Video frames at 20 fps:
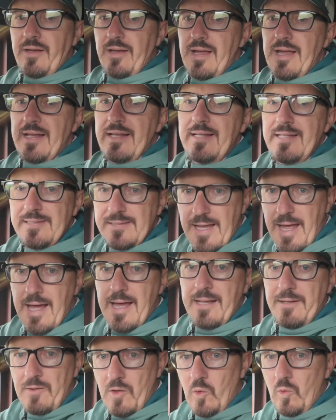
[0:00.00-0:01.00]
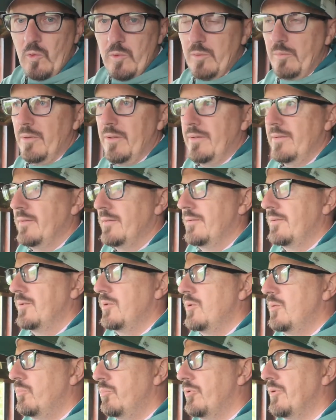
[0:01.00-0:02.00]
it is hand holdable,
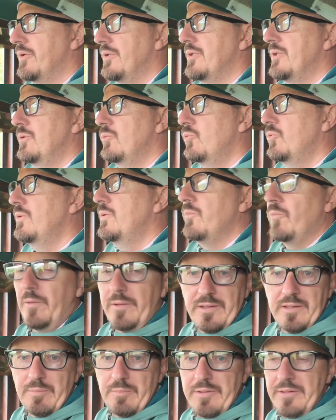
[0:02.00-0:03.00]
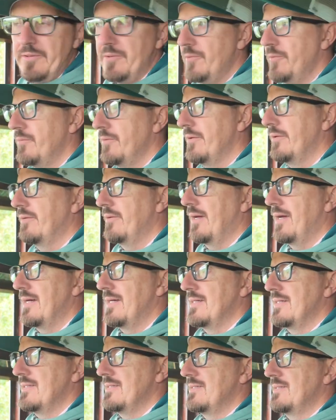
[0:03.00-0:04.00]
but you wouldn't want to be doing it
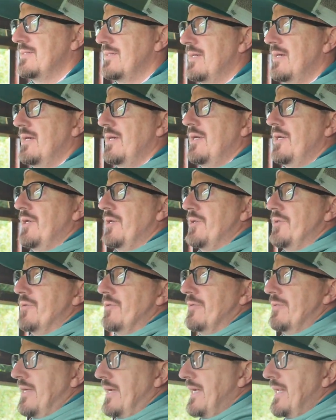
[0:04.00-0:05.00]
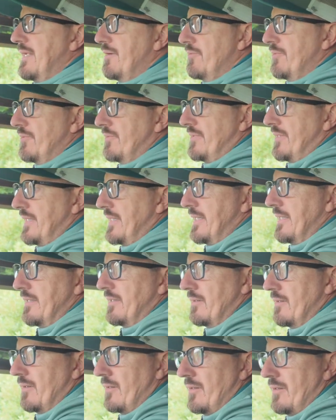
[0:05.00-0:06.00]
as your daily routine.
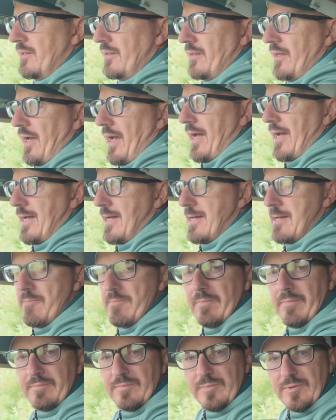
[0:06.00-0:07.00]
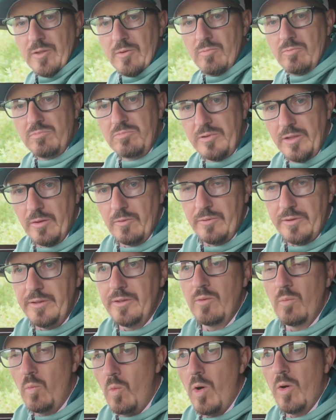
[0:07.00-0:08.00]
So, you know, you
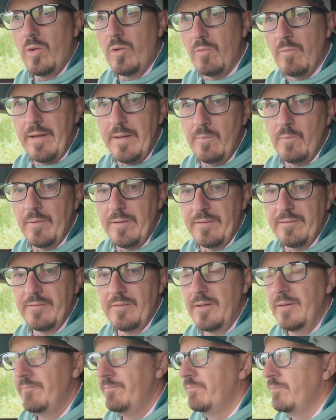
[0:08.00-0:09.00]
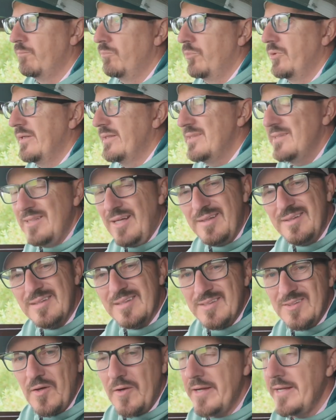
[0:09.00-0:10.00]
can walk around with it, but it's not
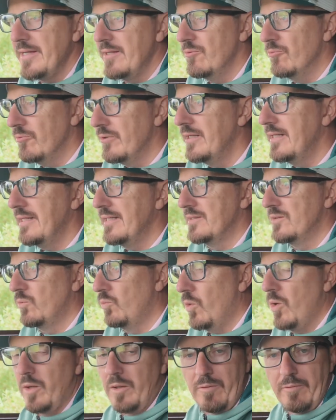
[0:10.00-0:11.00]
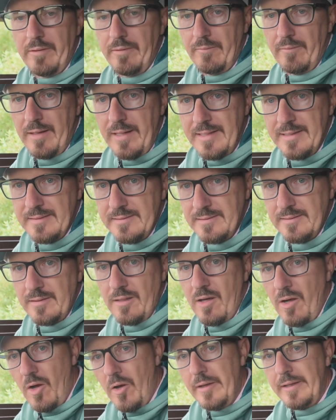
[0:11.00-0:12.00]
designed really as a walk around lens.
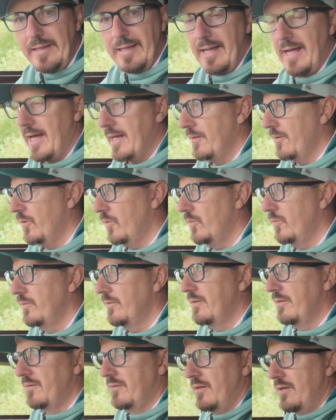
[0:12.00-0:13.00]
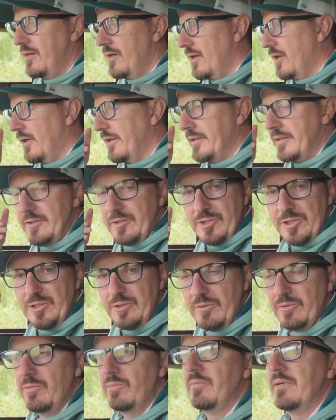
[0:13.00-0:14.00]
I can hand hold it, I can
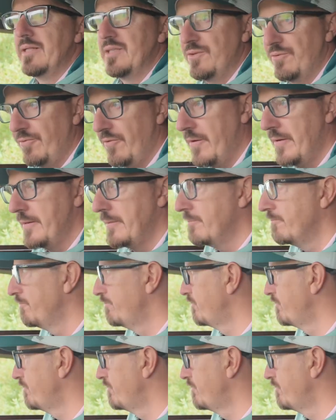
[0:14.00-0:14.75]
shoot, it's fine.